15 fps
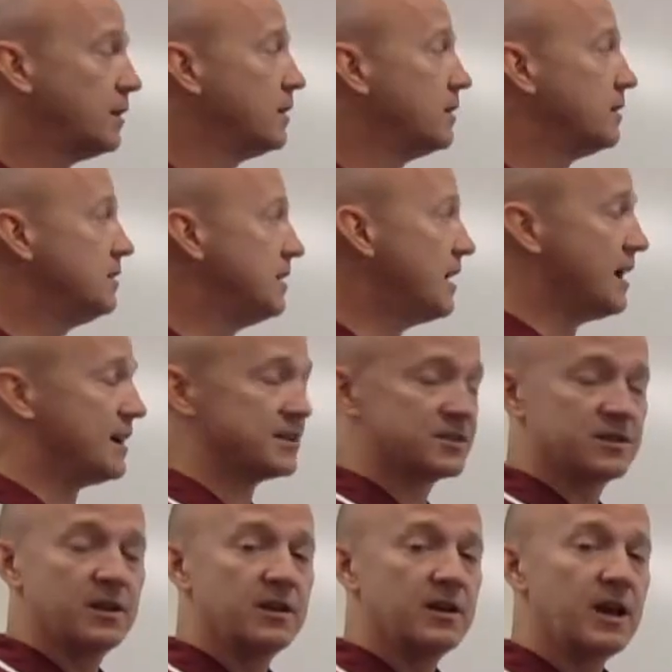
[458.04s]

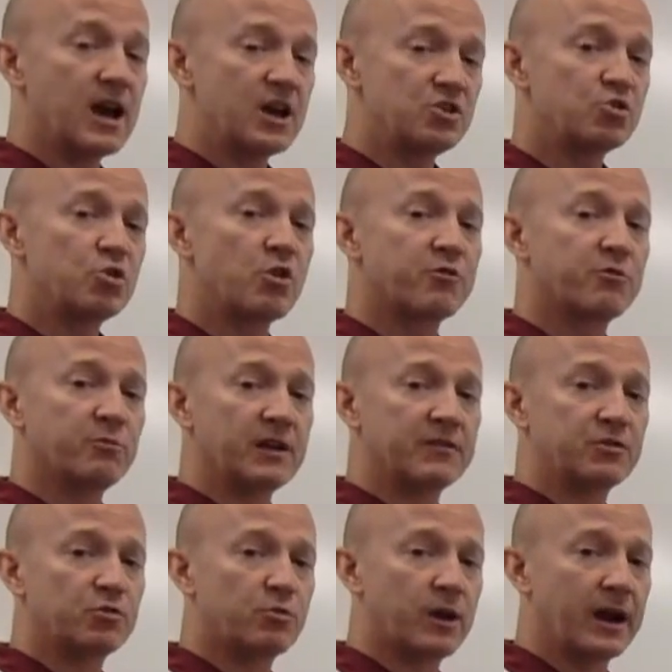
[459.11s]
Yes, as you go from left
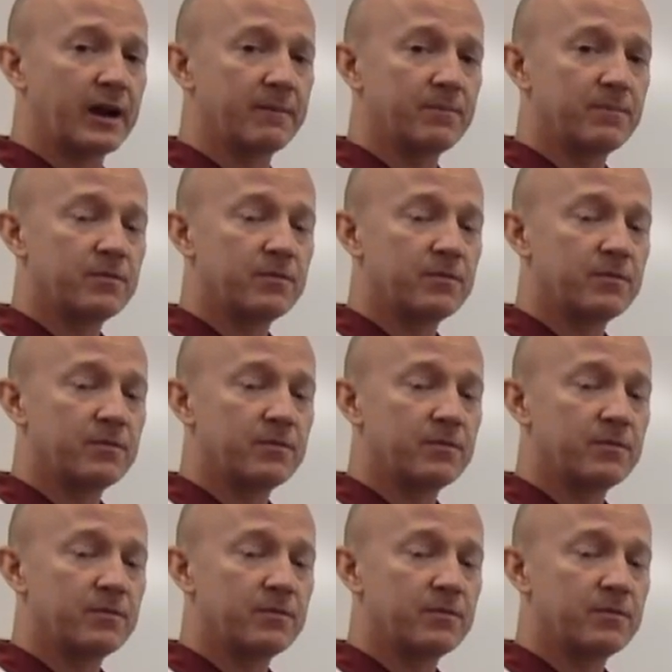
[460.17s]
to right,